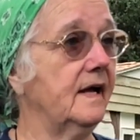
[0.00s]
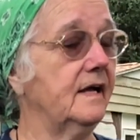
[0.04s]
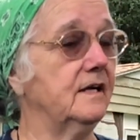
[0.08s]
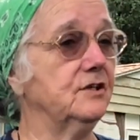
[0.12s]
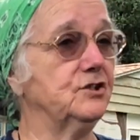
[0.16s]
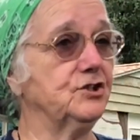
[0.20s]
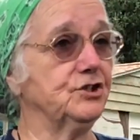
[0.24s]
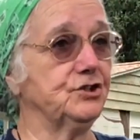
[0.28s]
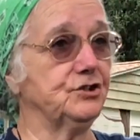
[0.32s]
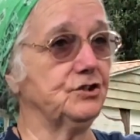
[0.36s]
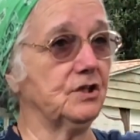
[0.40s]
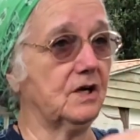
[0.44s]
and
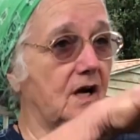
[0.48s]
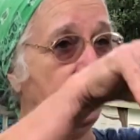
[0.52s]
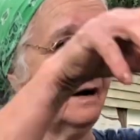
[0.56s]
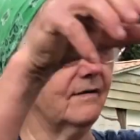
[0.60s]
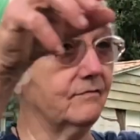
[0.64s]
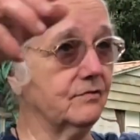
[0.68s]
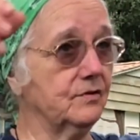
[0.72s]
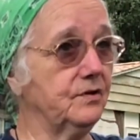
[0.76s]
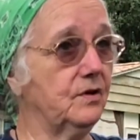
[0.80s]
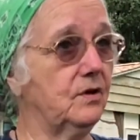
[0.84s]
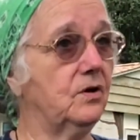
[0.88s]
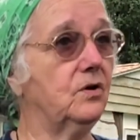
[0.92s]
just to
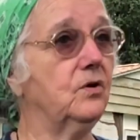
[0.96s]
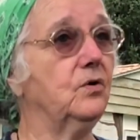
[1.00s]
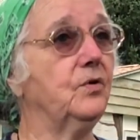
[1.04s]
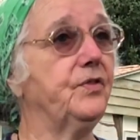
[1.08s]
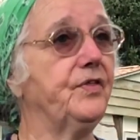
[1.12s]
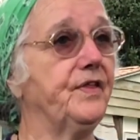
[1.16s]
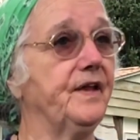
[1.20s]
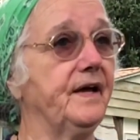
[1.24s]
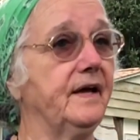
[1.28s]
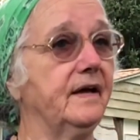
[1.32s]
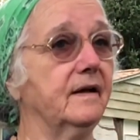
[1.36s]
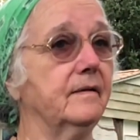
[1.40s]
cover the whole
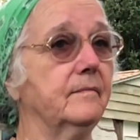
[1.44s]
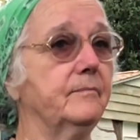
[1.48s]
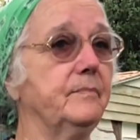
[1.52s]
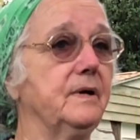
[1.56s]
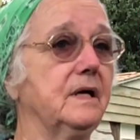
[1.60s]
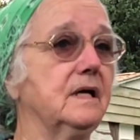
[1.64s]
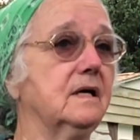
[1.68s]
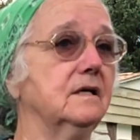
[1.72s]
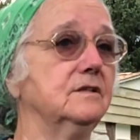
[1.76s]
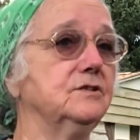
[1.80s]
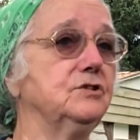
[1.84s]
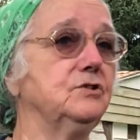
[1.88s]
thing,
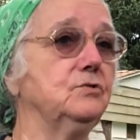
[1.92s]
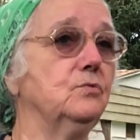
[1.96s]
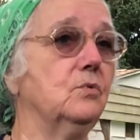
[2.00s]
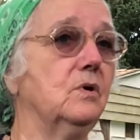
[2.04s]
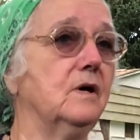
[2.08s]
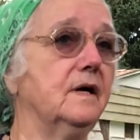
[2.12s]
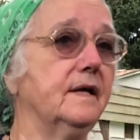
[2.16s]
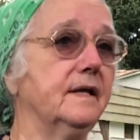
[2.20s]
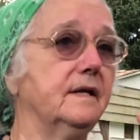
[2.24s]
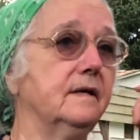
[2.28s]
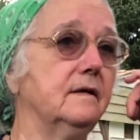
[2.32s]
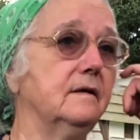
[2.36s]
because you
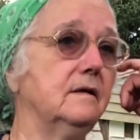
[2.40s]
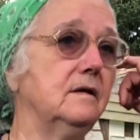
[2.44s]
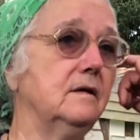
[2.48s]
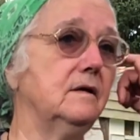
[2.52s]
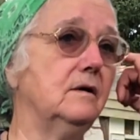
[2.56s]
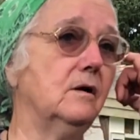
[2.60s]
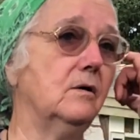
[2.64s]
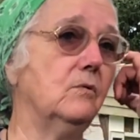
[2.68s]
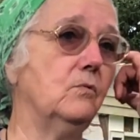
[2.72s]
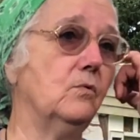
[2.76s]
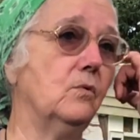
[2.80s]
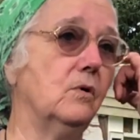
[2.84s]
want it. You
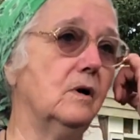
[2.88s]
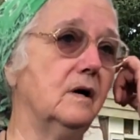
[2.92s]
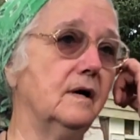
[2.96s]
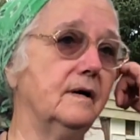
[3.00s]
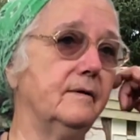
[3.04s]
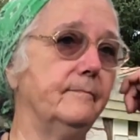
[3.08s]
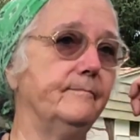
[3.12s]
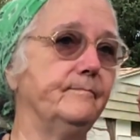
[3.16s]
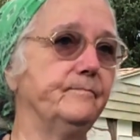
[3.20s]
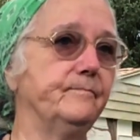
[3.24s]
don't want